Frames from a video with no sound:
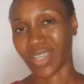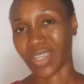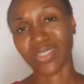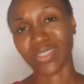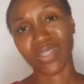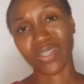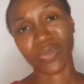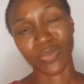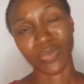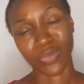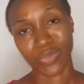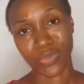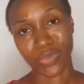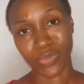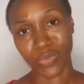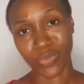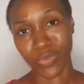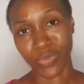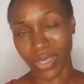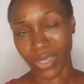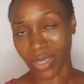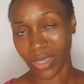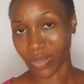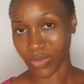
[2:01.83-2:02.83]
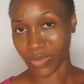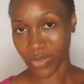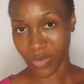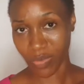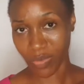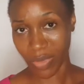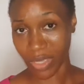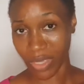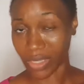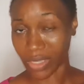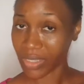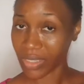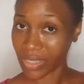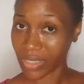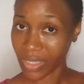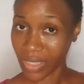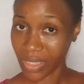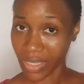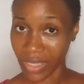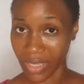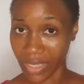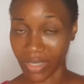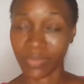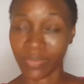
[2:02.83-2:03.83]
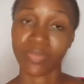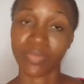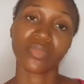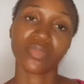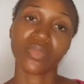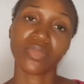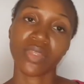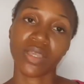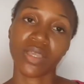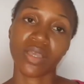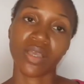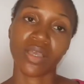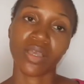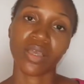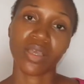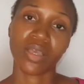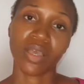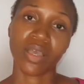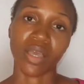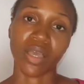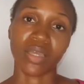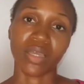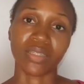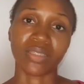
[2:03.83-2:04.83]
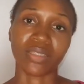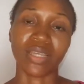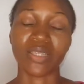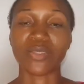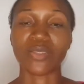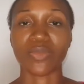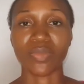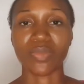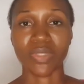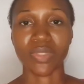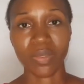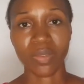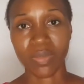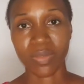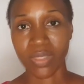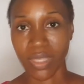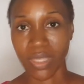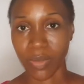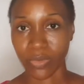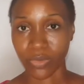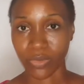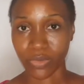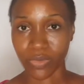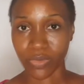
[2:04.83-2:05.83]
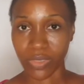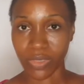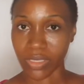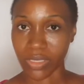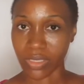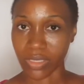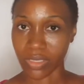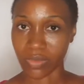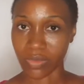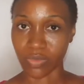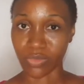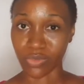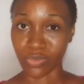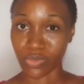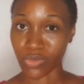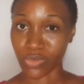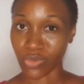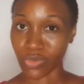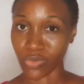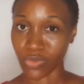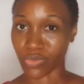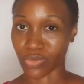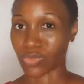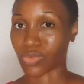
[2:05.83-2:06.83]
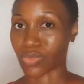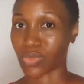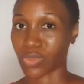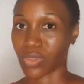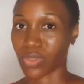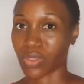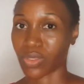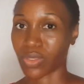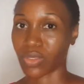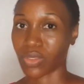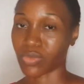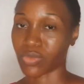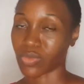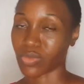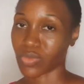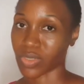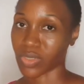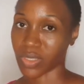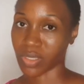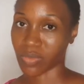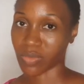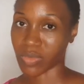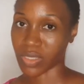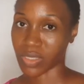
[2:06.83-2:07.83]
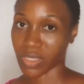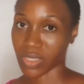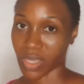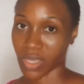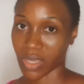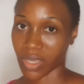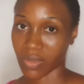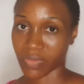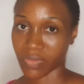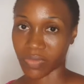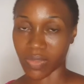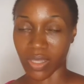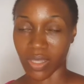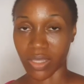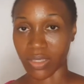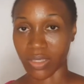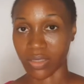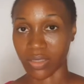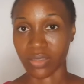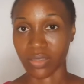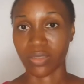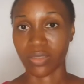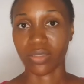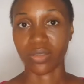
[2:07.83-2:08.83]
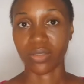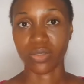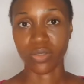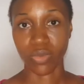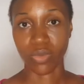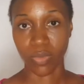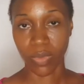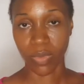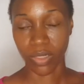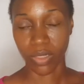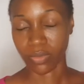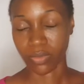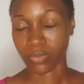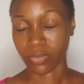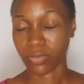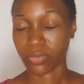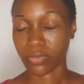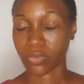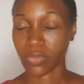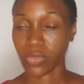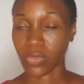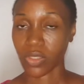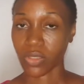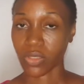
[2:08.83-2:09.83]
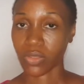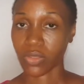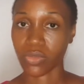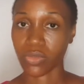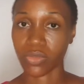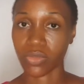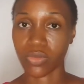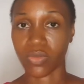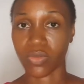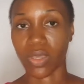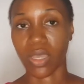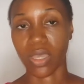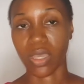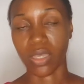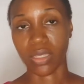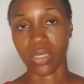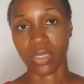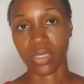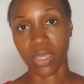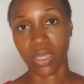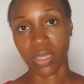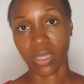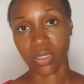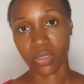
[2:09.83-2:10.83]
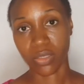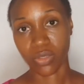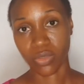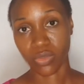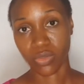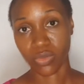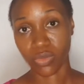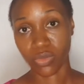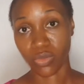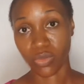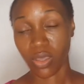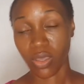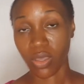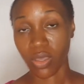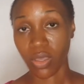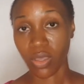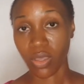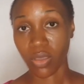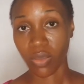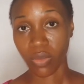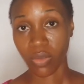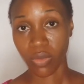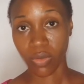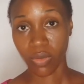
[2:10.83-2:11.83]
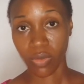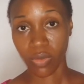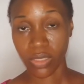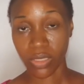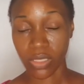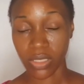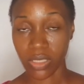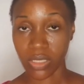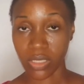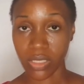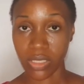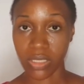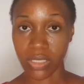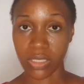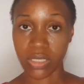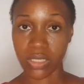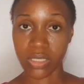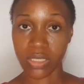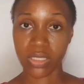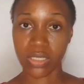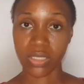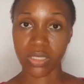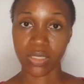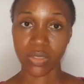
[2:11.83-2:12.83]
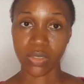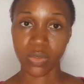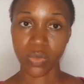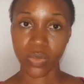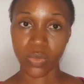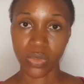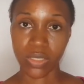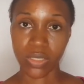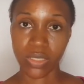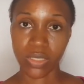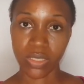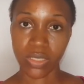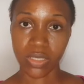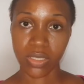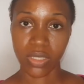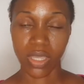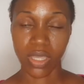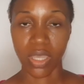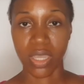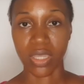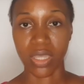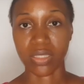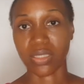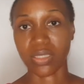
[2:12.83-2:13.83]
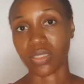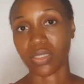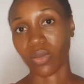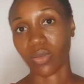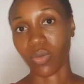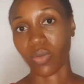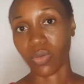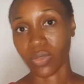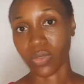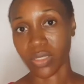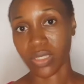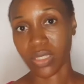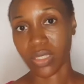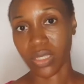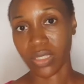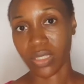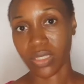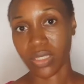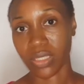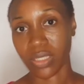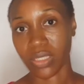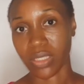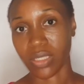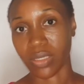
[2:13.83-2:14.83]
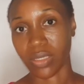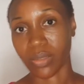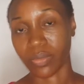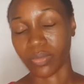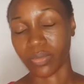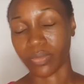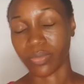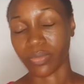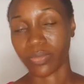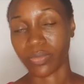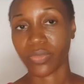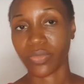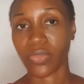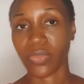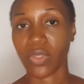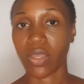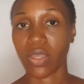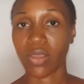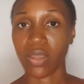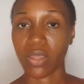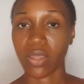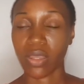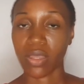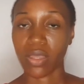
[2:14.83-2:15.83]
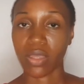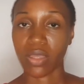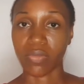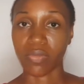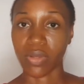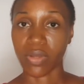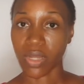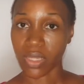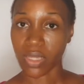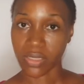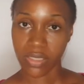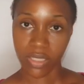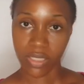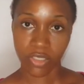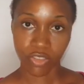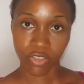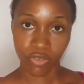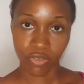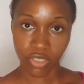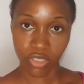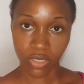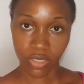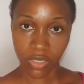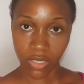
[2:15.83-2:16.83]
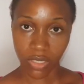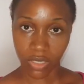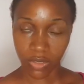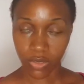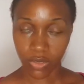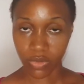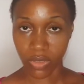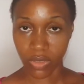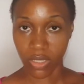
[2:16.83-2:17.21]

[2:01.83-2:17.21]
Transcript: actually want to wear out my hair and there are sometimes that i'm not really in the mood to use a um, scarf and turban so i had to call it creates as concerns the um, relaxer stretching like Two